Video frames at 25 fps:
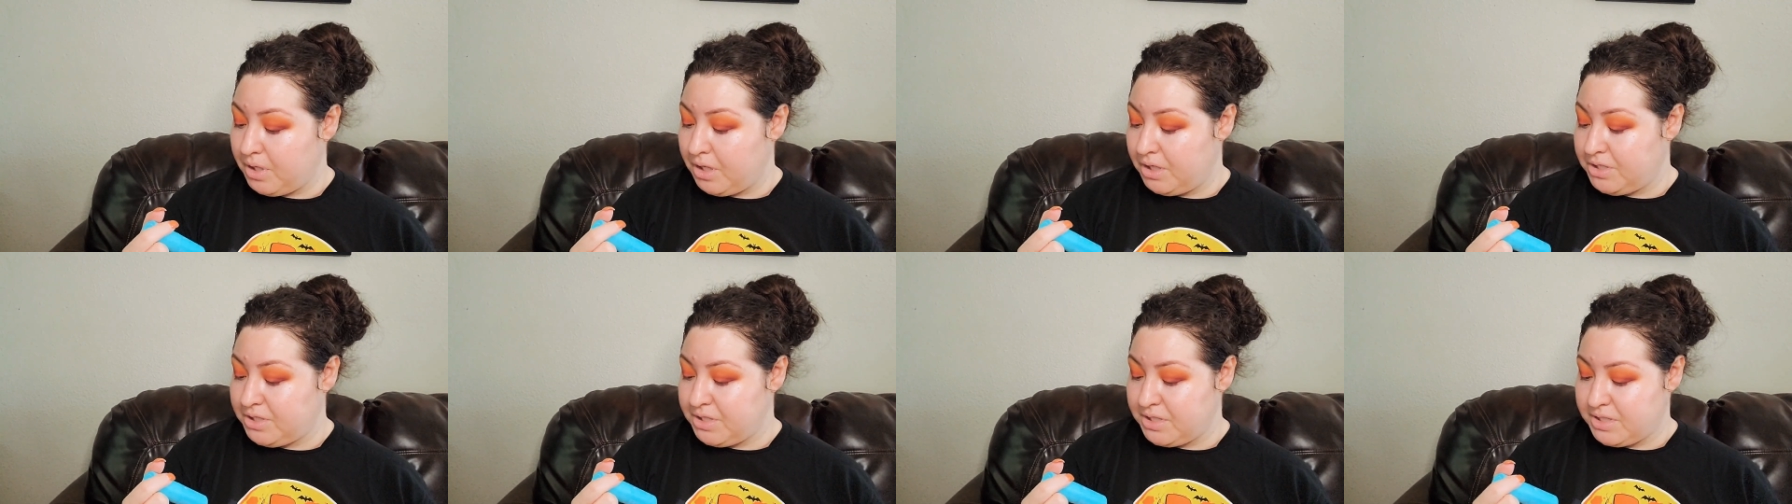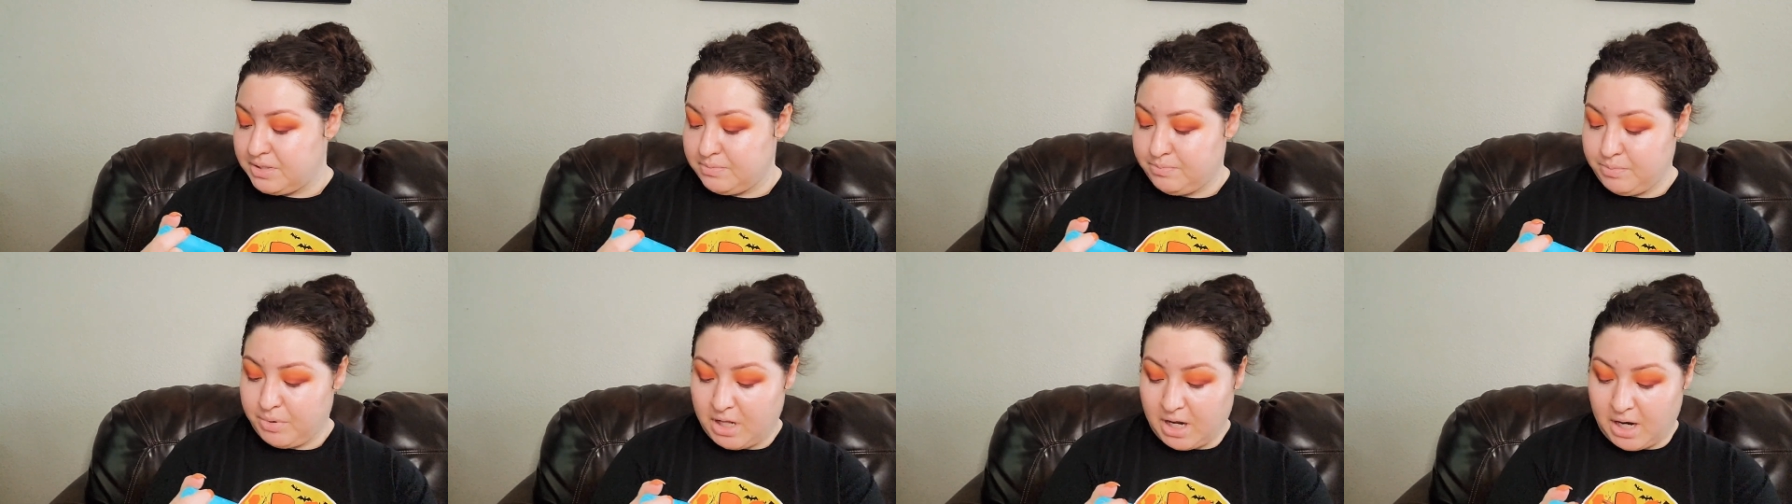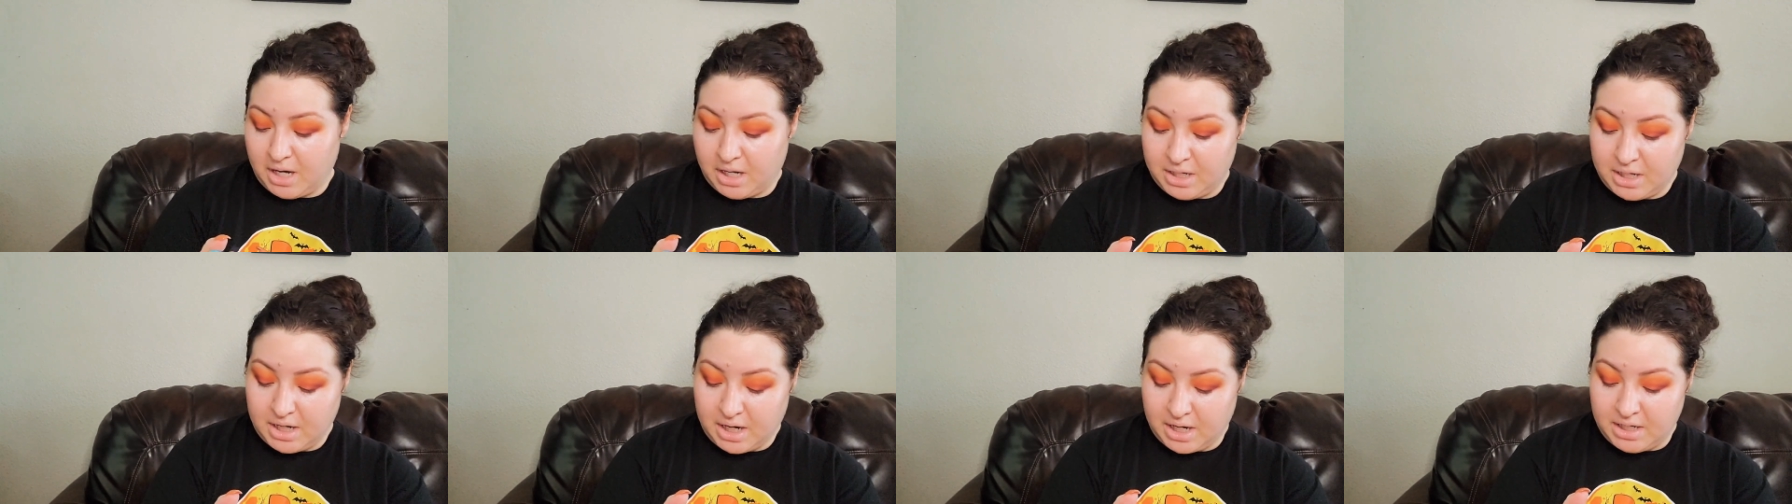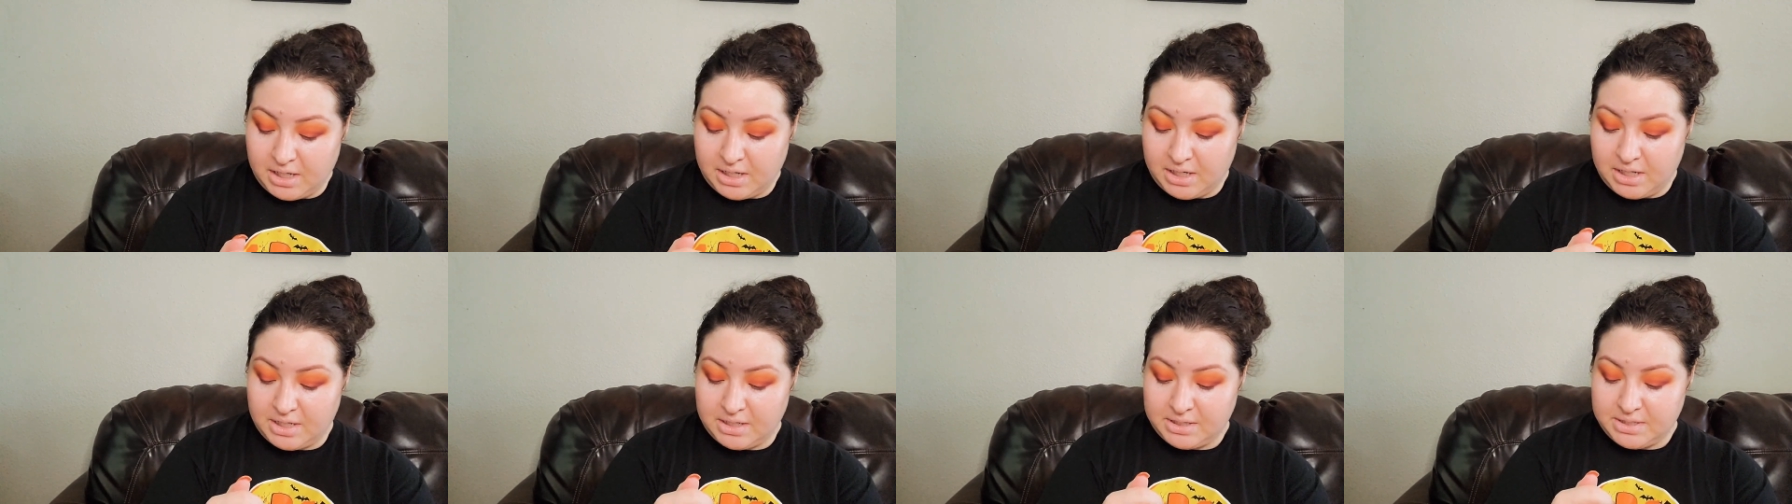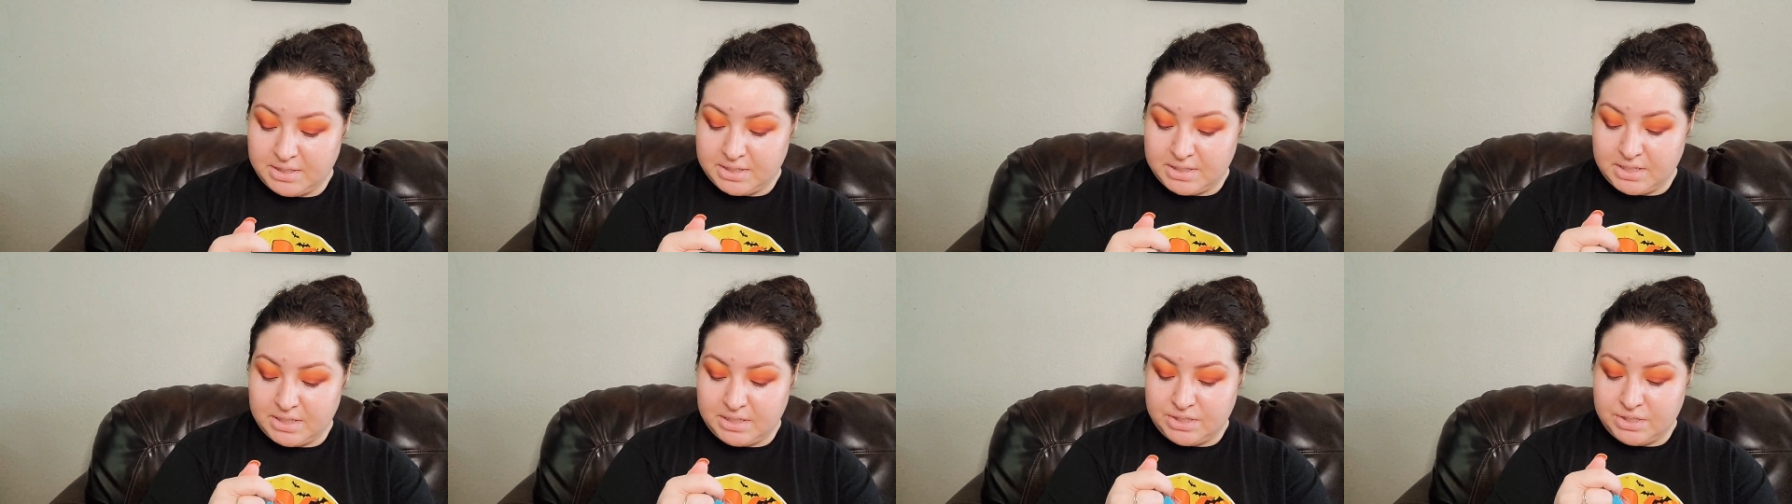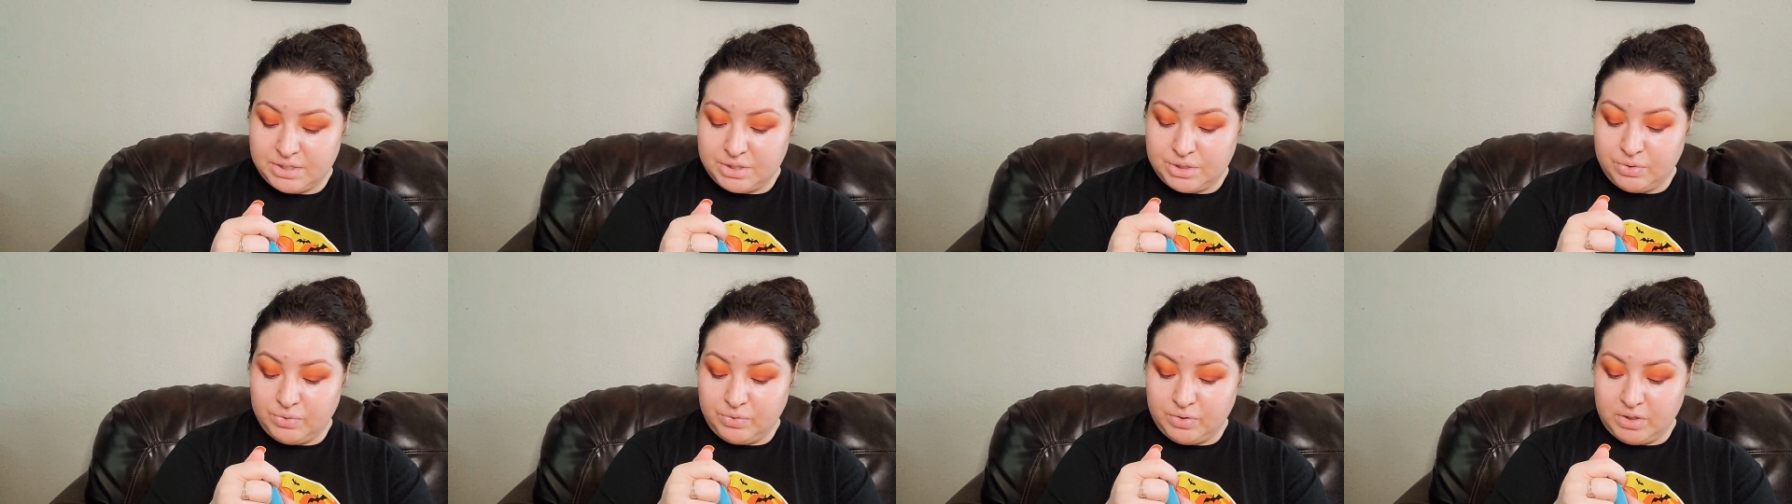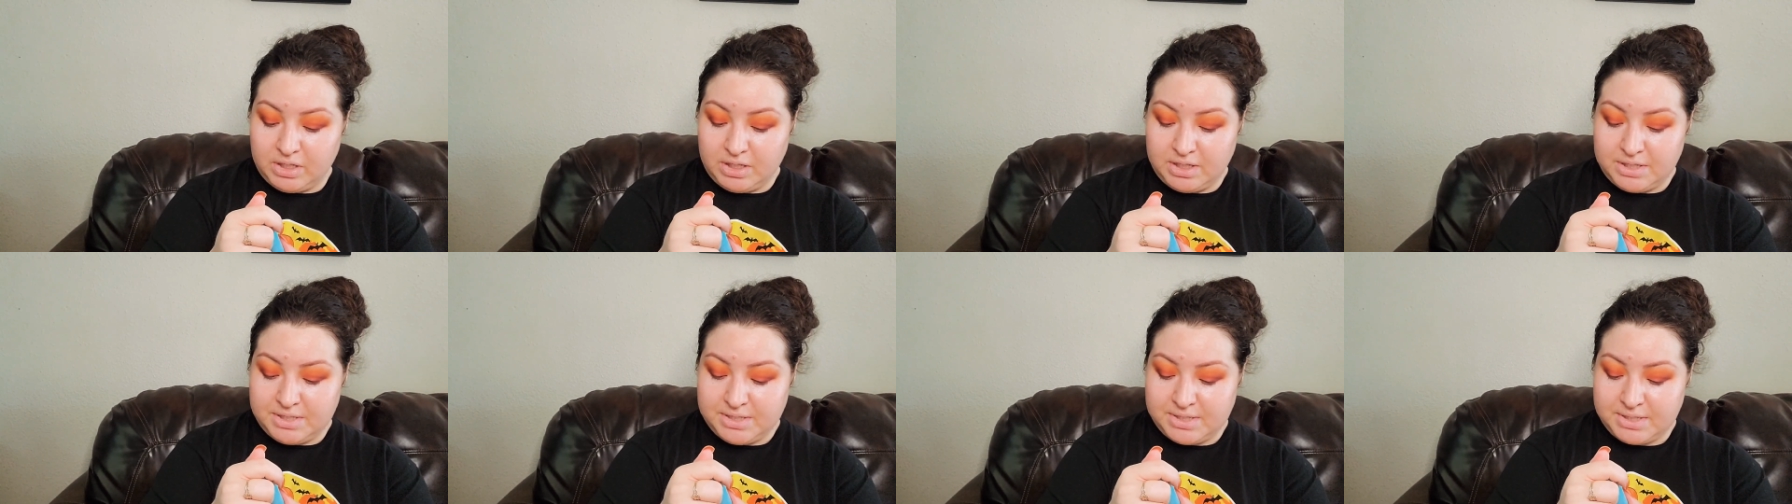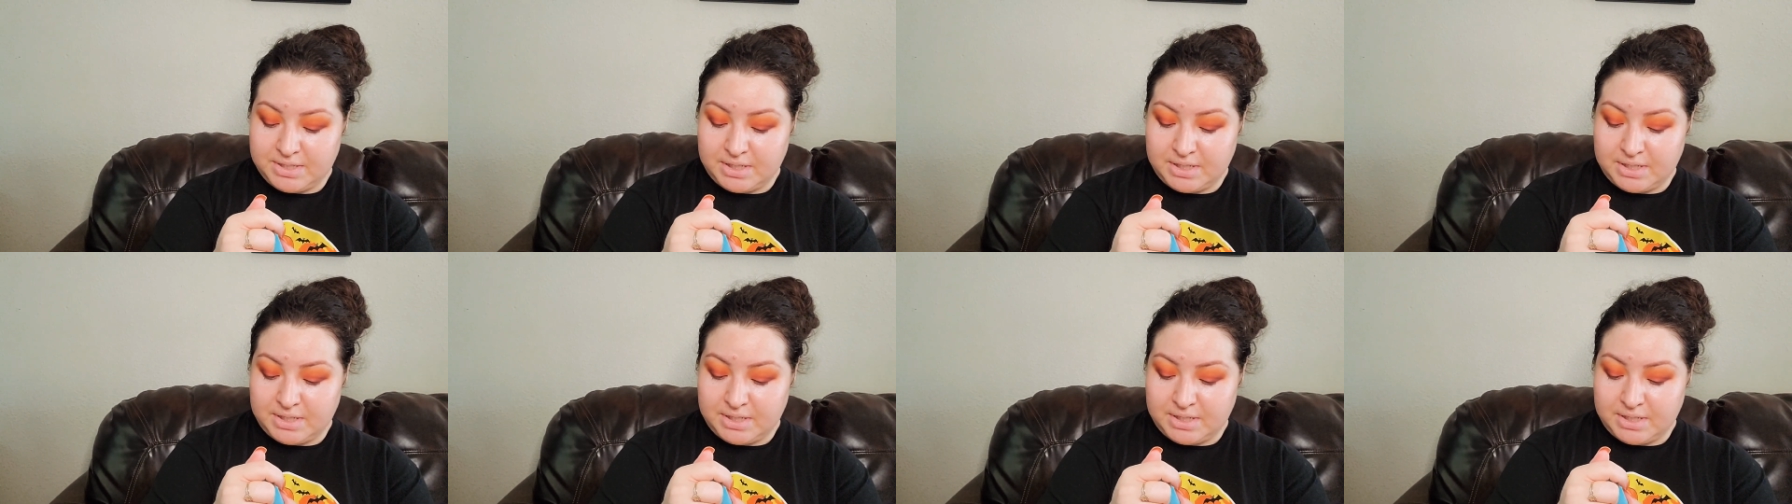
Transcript: I just applied, I it's this Tula